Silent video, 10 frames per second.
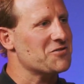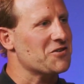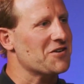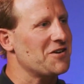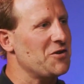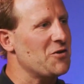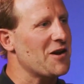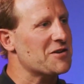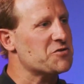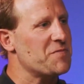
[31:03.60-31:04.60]
or you know how
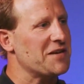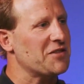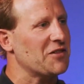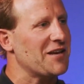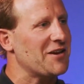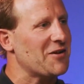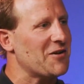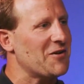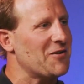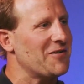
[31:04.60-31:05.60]
to speak the
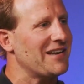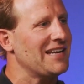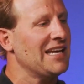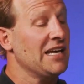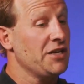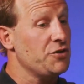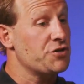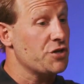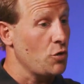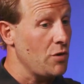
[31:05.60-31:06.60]
lingo, and you
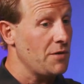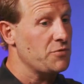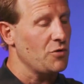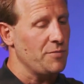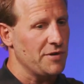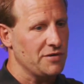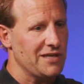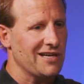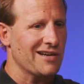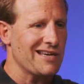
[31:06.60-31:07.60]
show up to a
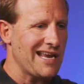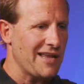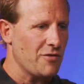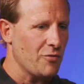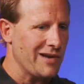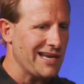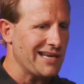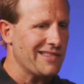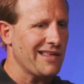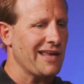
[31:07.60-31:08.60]
building on a day of the
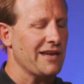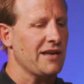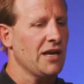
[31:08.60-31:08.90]
week, then